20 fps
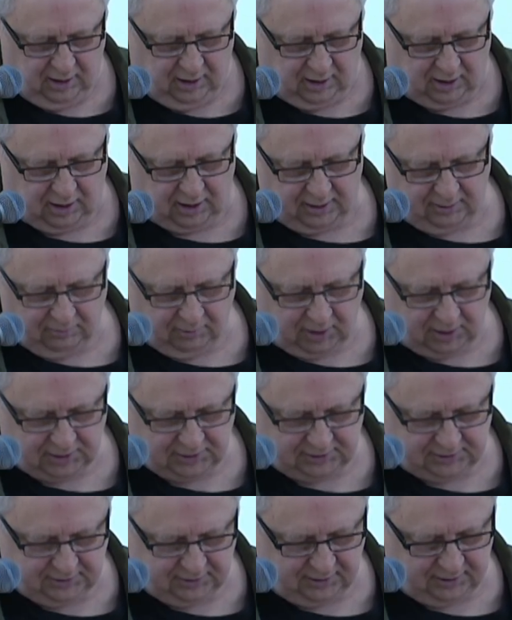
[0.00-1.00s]
I
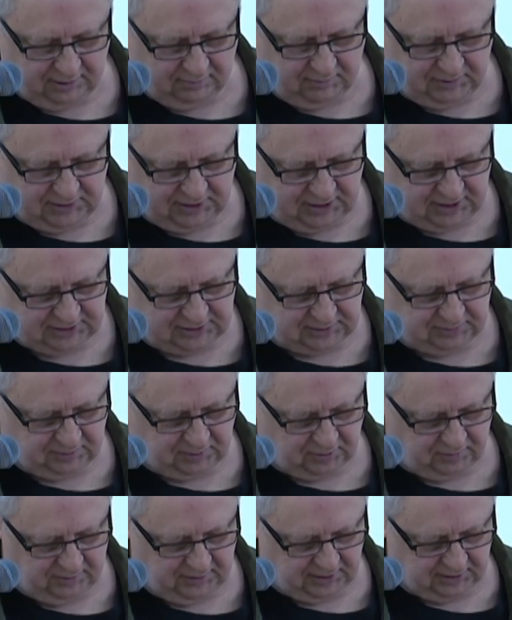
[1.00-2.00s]
walked to the
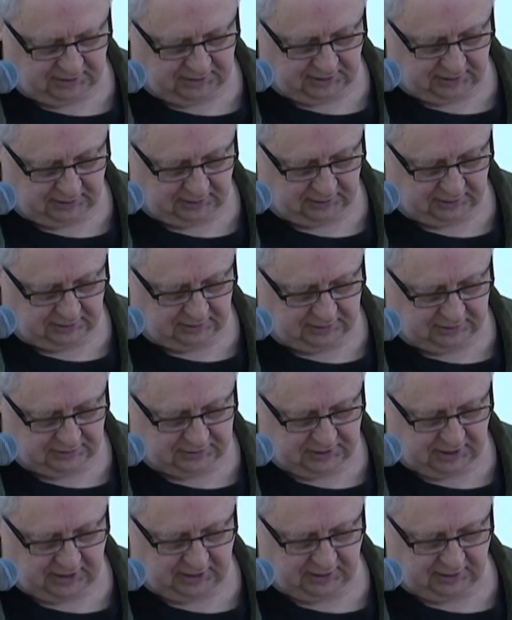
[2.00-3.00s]
municipal building to
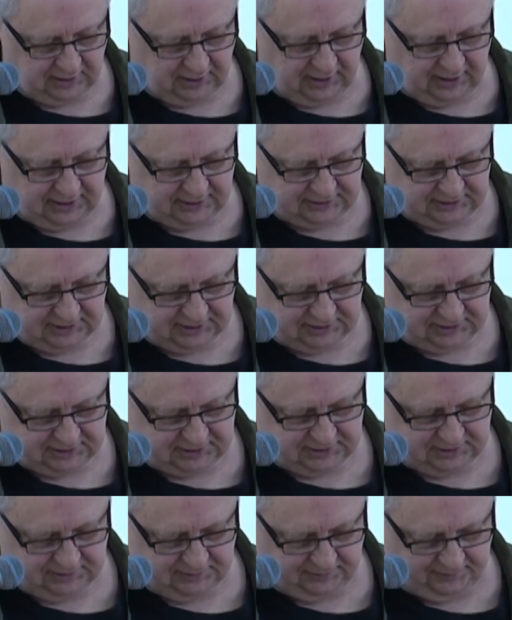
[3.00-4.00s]
take
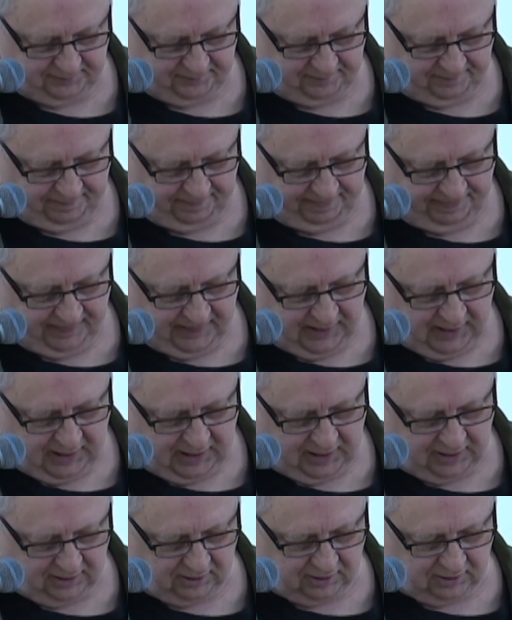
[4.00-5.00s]
classes.
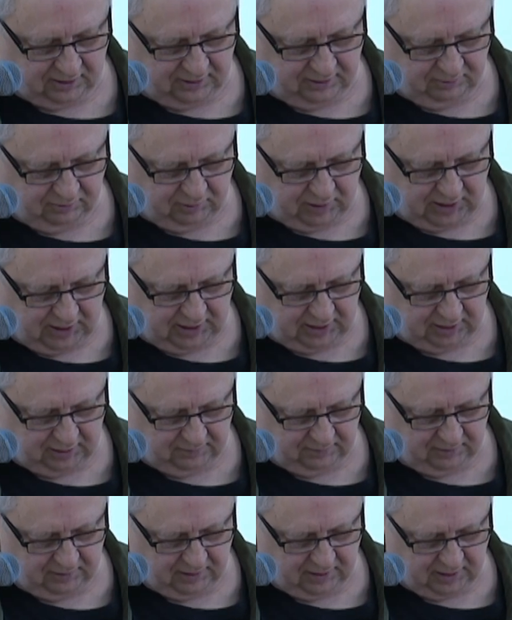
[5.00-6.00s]
And all the while,
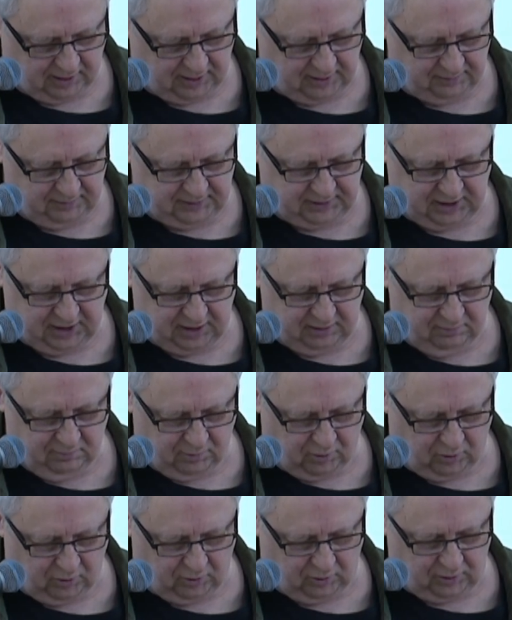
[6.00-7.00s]
I became
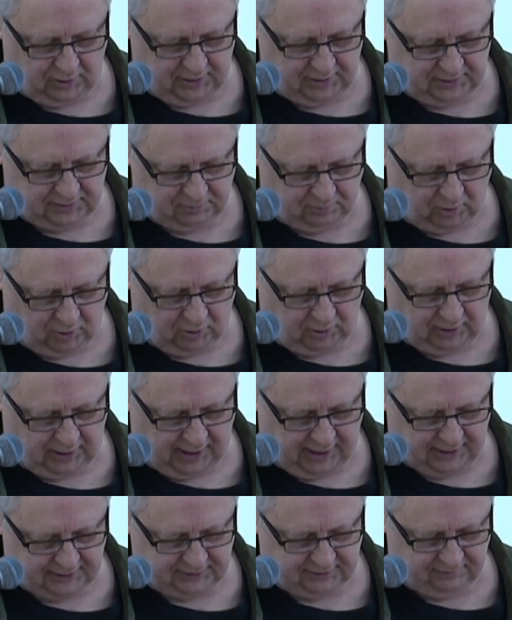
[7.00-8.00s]
more and more
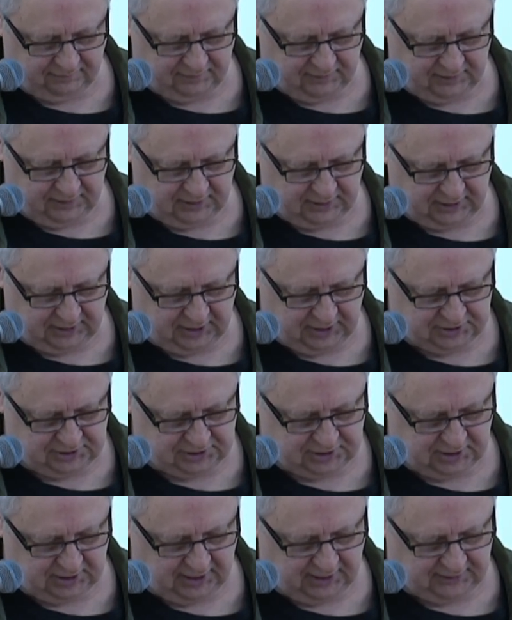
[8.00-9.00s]
active in the
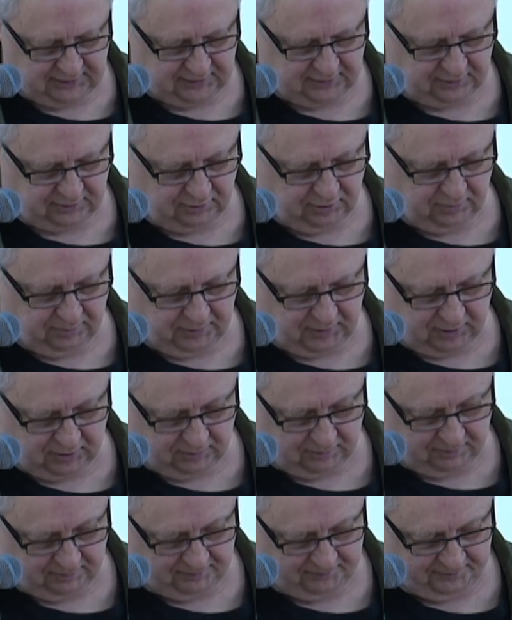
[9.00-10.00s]
kitchen at the group home.